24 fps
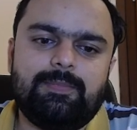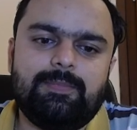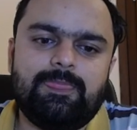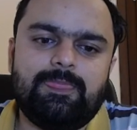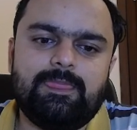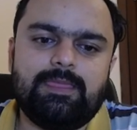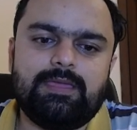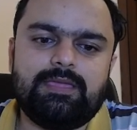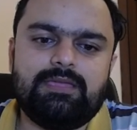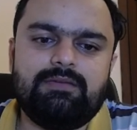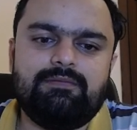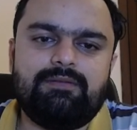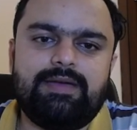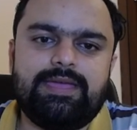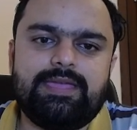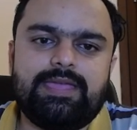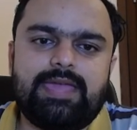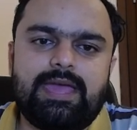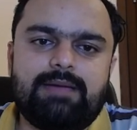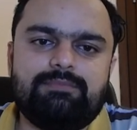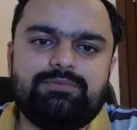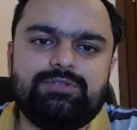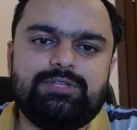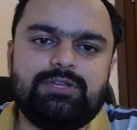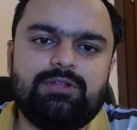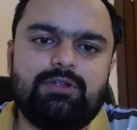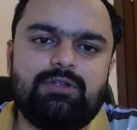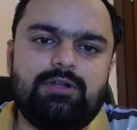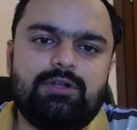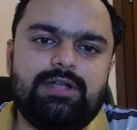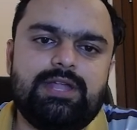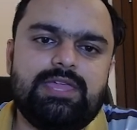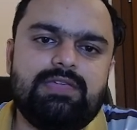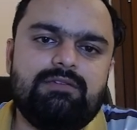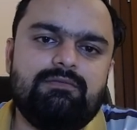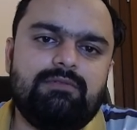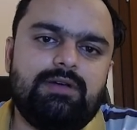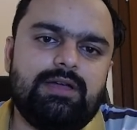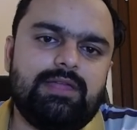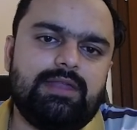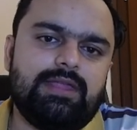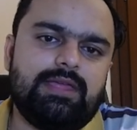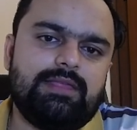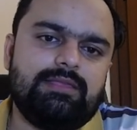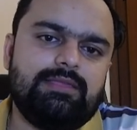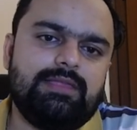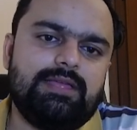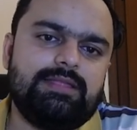if I capture on d1
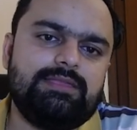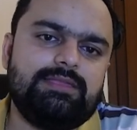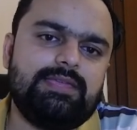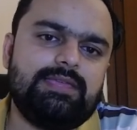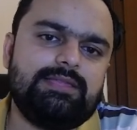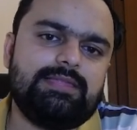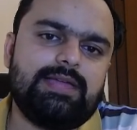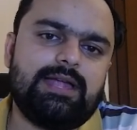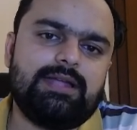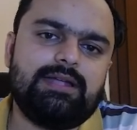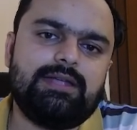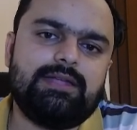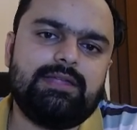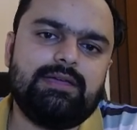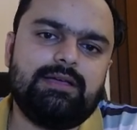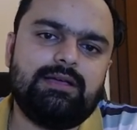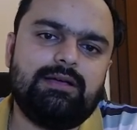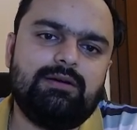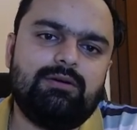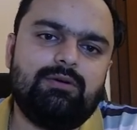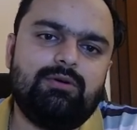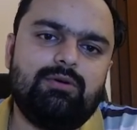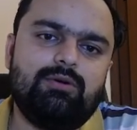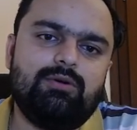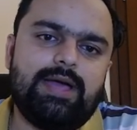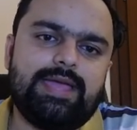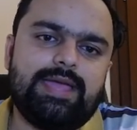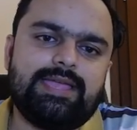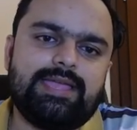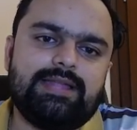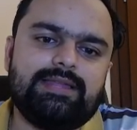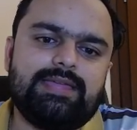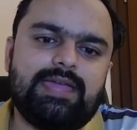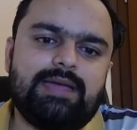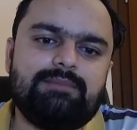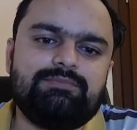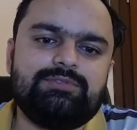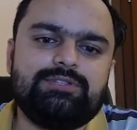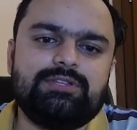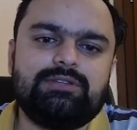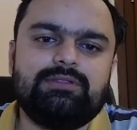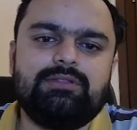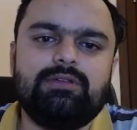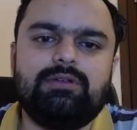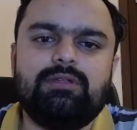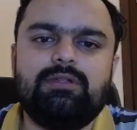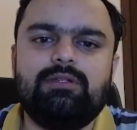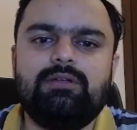and then think that oh, I can capture
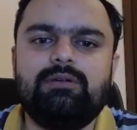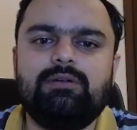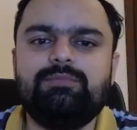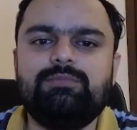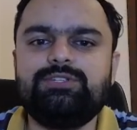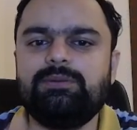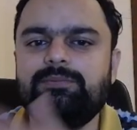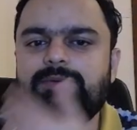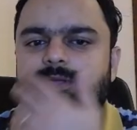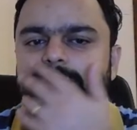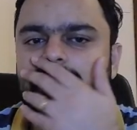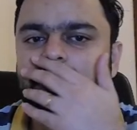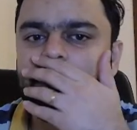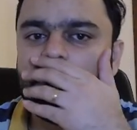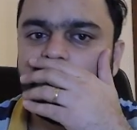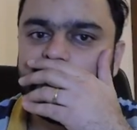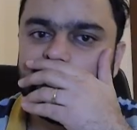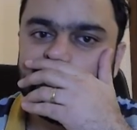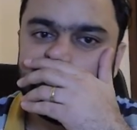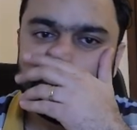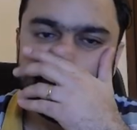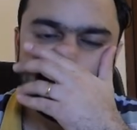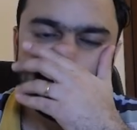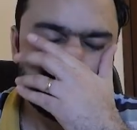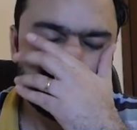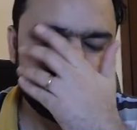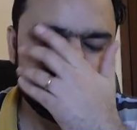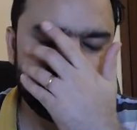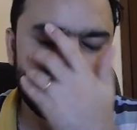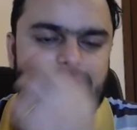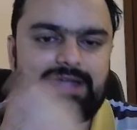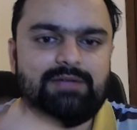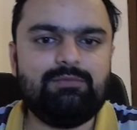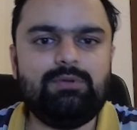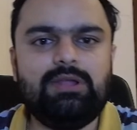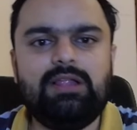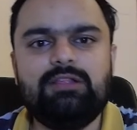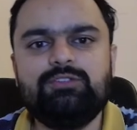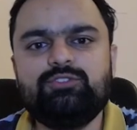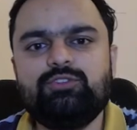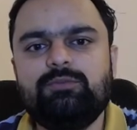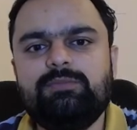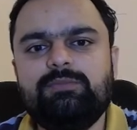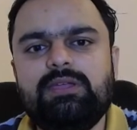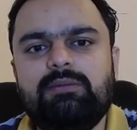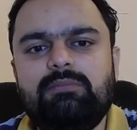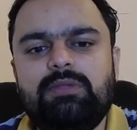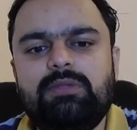the bishop here, that will
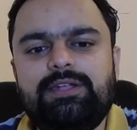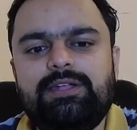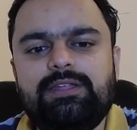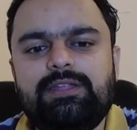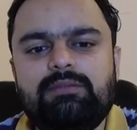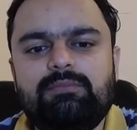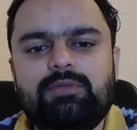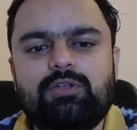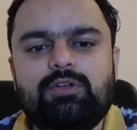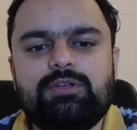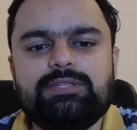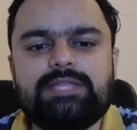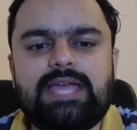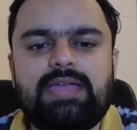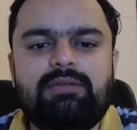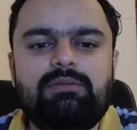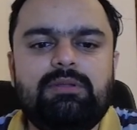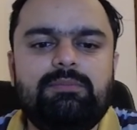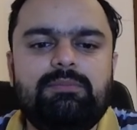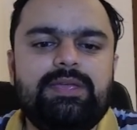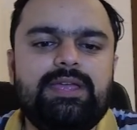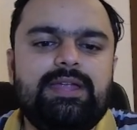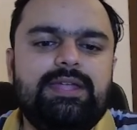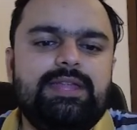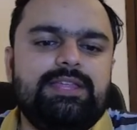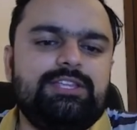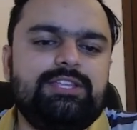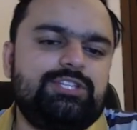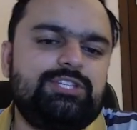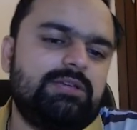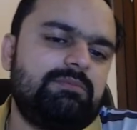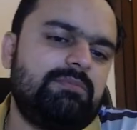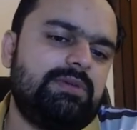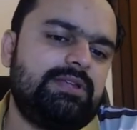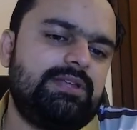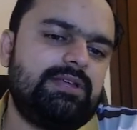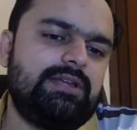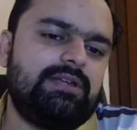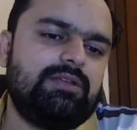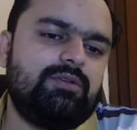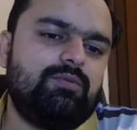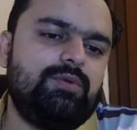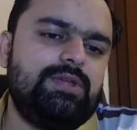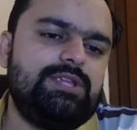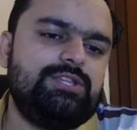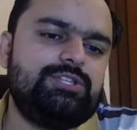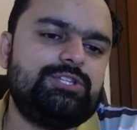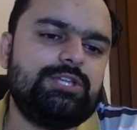also be a blunder, because I will be getting checkmated.
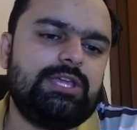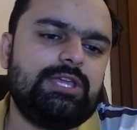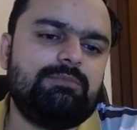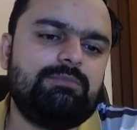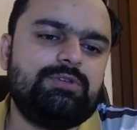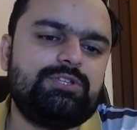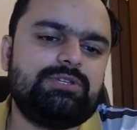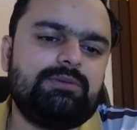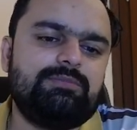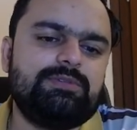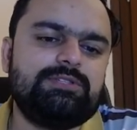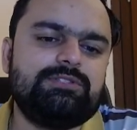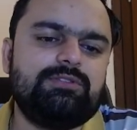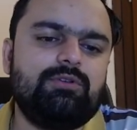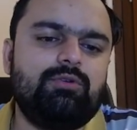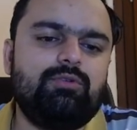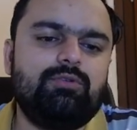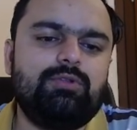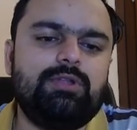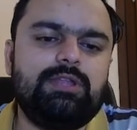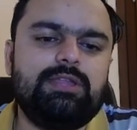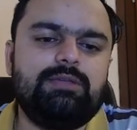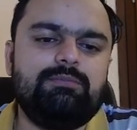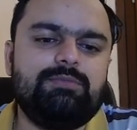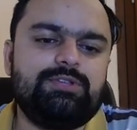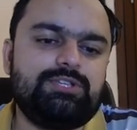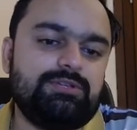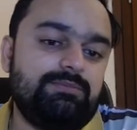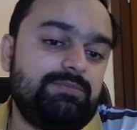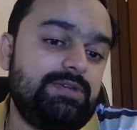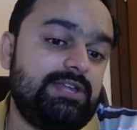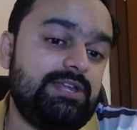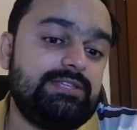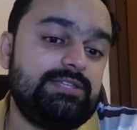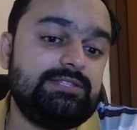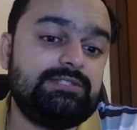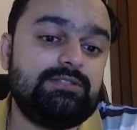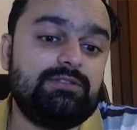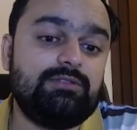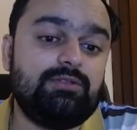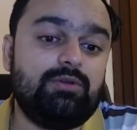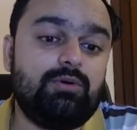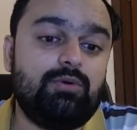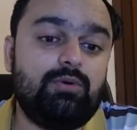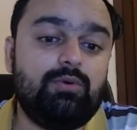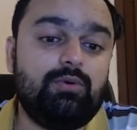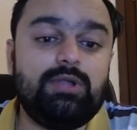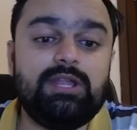Queen check, bishop is the only, bishop e8 is
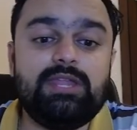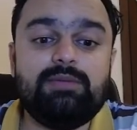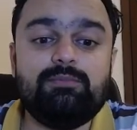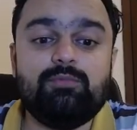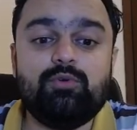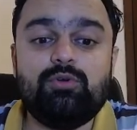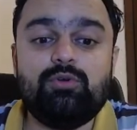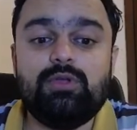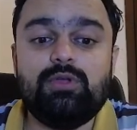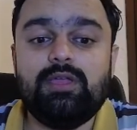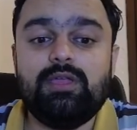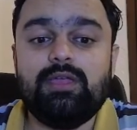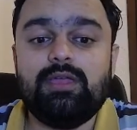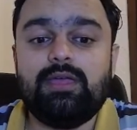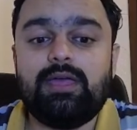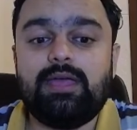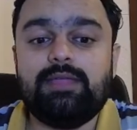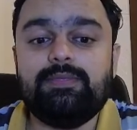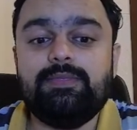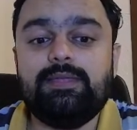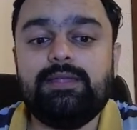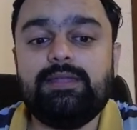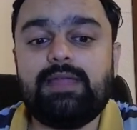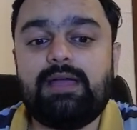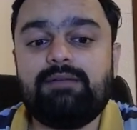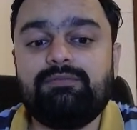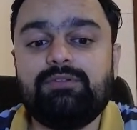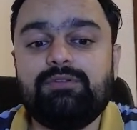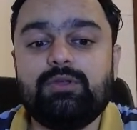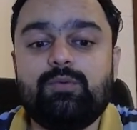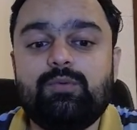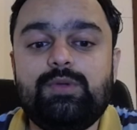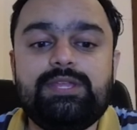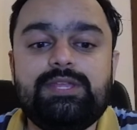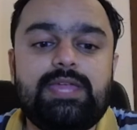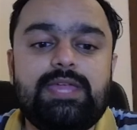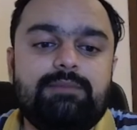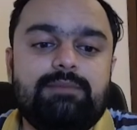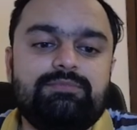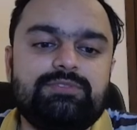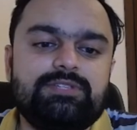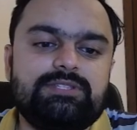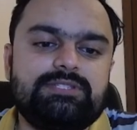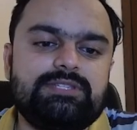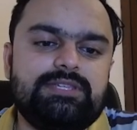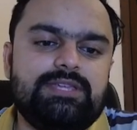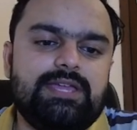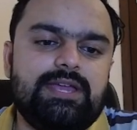the only move, and then after queen
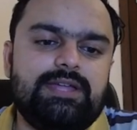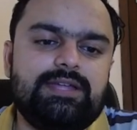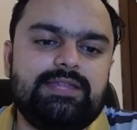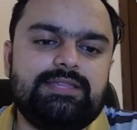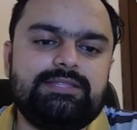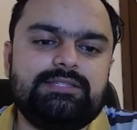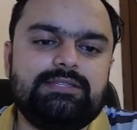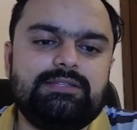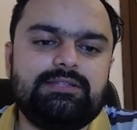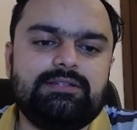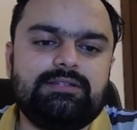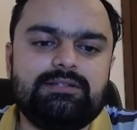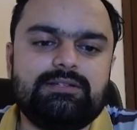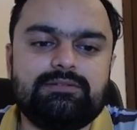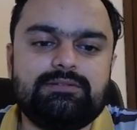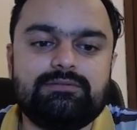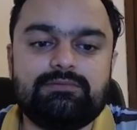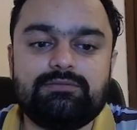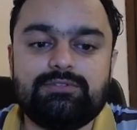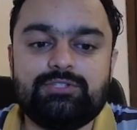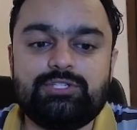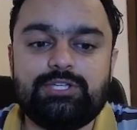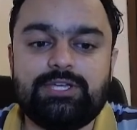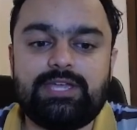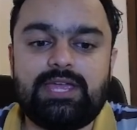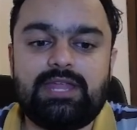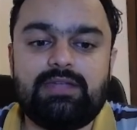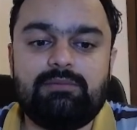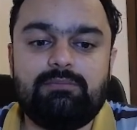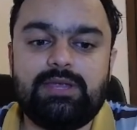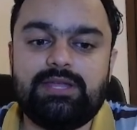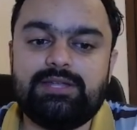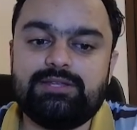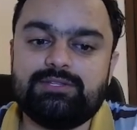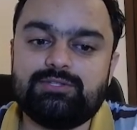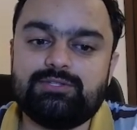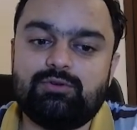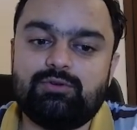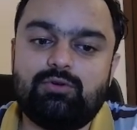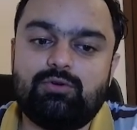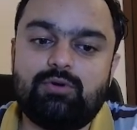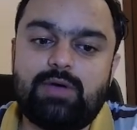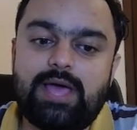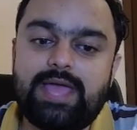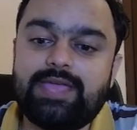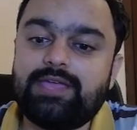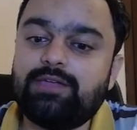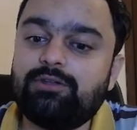captures e8 is a check and mate,
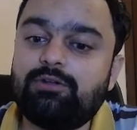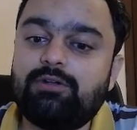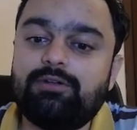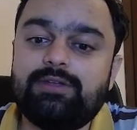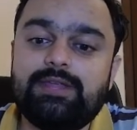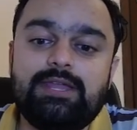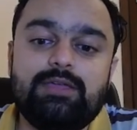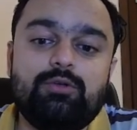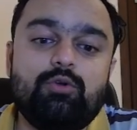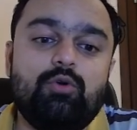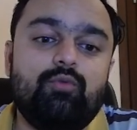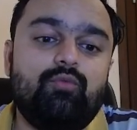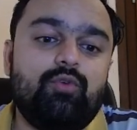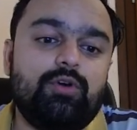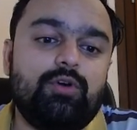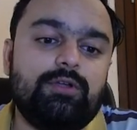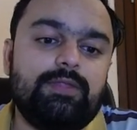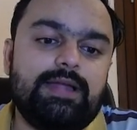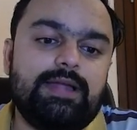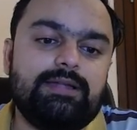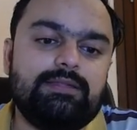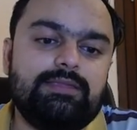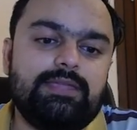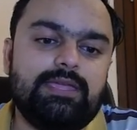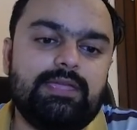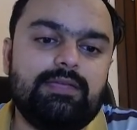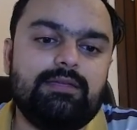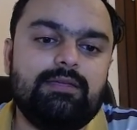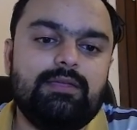so I cannot really go for that thing.